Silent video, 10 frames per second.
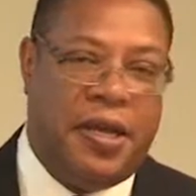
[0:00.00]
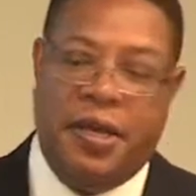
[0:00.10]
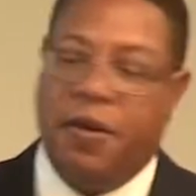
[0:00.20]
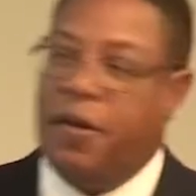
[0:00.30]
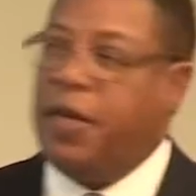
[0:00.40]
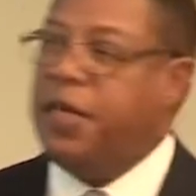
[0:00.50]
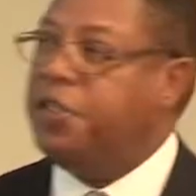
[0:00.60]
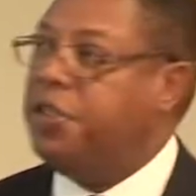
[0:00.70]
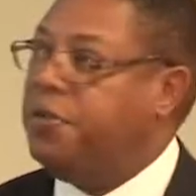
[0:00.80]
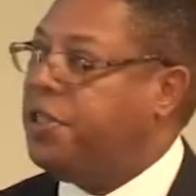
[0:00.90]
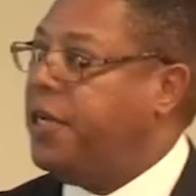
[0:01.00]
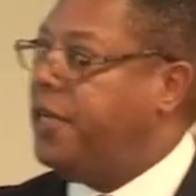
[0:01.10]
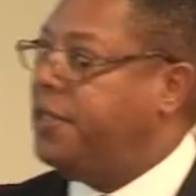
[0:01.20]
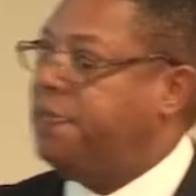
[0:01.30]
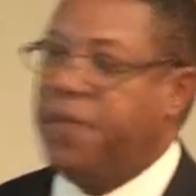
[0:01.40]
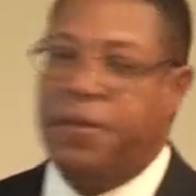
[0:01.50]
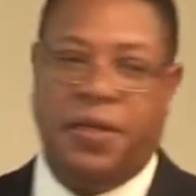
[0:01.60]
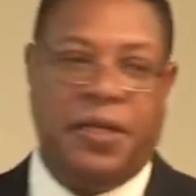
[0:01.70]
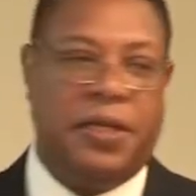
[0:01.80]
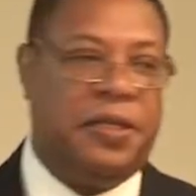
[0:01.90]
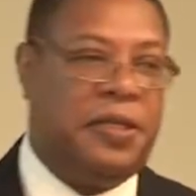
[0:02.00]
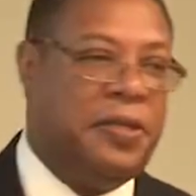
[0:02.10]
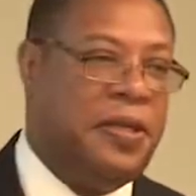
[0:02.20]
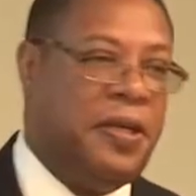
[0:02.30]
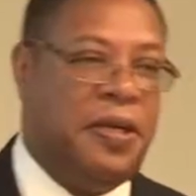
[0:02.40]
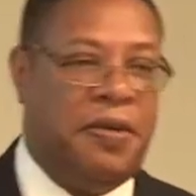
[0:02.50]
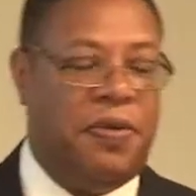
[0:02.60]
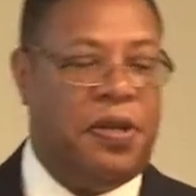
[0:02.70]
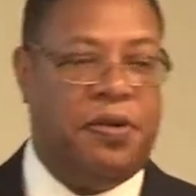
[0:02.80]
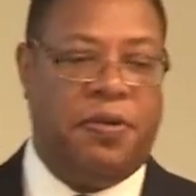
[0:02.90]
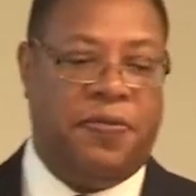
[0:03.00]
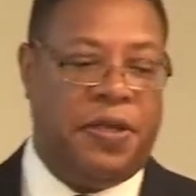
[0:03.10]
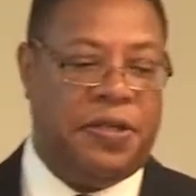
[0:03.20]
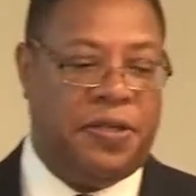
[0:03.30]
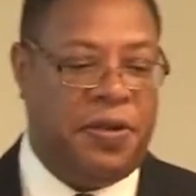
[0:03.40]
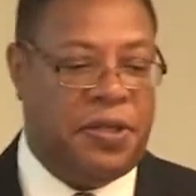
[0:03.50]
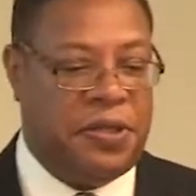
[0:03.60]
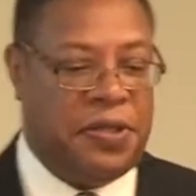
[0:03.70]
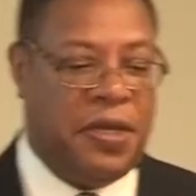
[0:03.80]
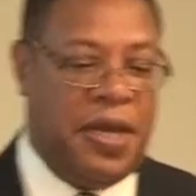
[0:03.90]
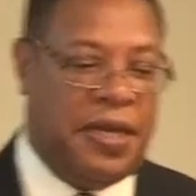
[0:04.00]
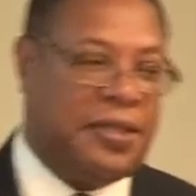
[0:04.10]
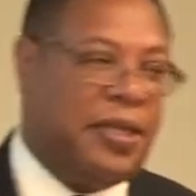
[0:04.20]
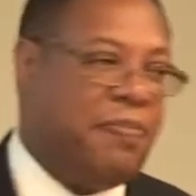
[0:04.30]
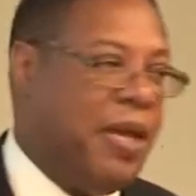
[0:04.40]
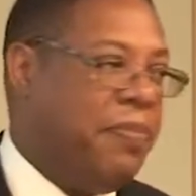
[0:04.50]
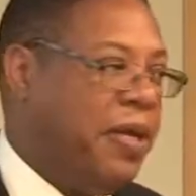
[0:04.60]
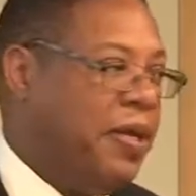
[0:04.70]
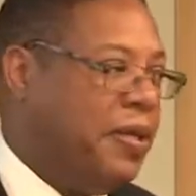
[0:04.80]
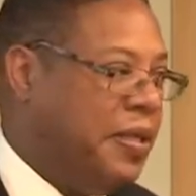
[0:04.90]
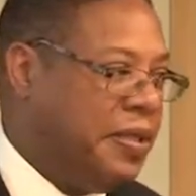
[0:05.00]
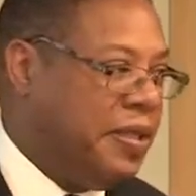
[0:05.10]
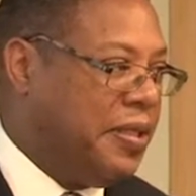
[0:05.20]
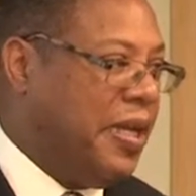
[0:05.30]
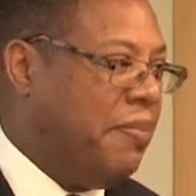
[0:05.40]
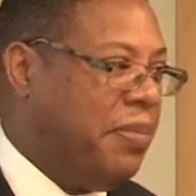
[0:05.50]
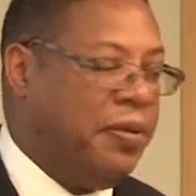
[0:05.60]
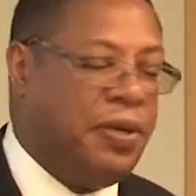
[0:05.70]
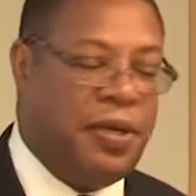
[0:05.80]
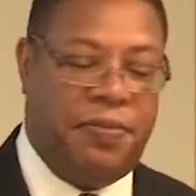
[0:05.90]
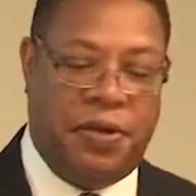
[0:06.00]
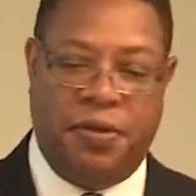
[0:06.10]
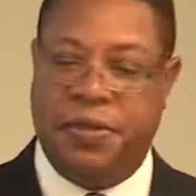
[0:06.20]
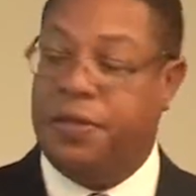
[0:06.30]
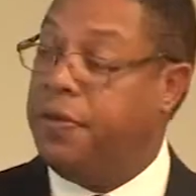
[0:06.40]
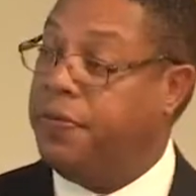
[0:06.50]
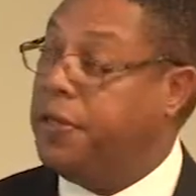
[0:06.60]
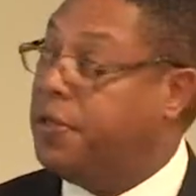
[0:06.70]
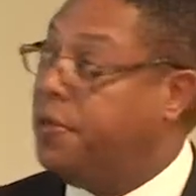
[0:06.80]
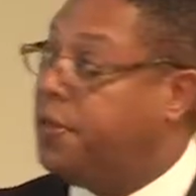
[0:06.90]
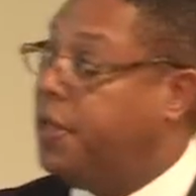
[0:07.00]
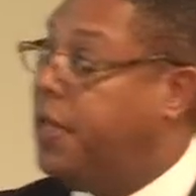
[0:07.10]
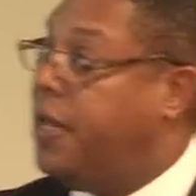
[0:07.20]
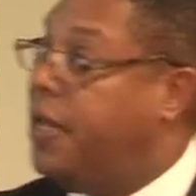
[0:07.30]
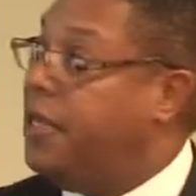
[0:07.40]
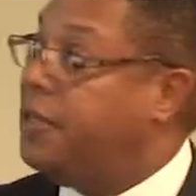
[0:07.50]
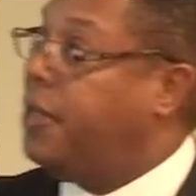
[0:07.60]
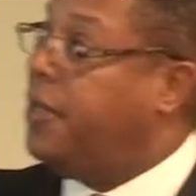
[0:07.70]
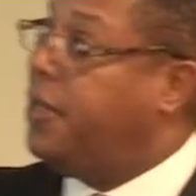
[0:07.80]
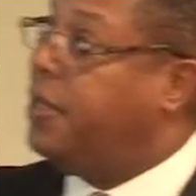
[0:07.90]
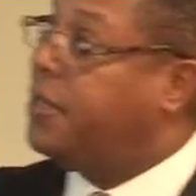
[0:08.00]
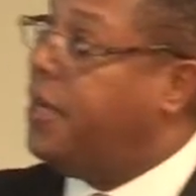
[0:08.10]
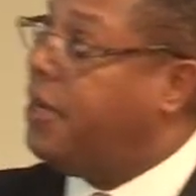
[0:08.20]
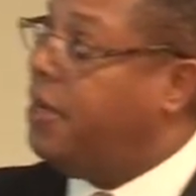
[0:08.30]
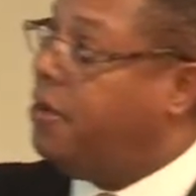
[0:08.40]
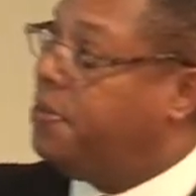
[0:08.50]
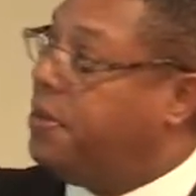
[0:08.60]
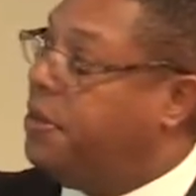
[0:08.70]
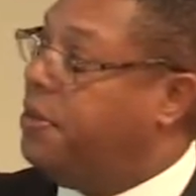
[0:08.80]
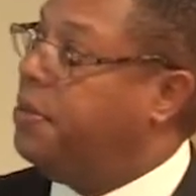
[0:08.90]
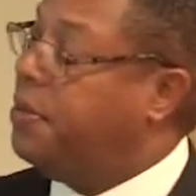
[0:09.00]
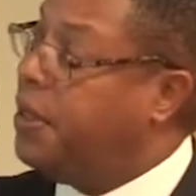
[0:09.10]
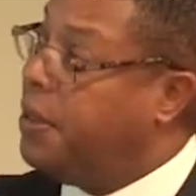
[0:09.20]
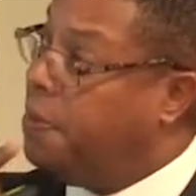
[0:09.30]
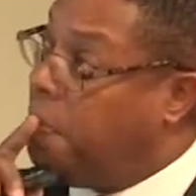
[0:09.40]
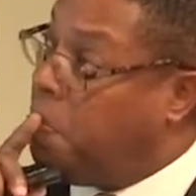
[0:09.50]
You know, unless you change buildings where you do the research, the constant may be it's the same building that we always do the research in. So I think this kind of helps to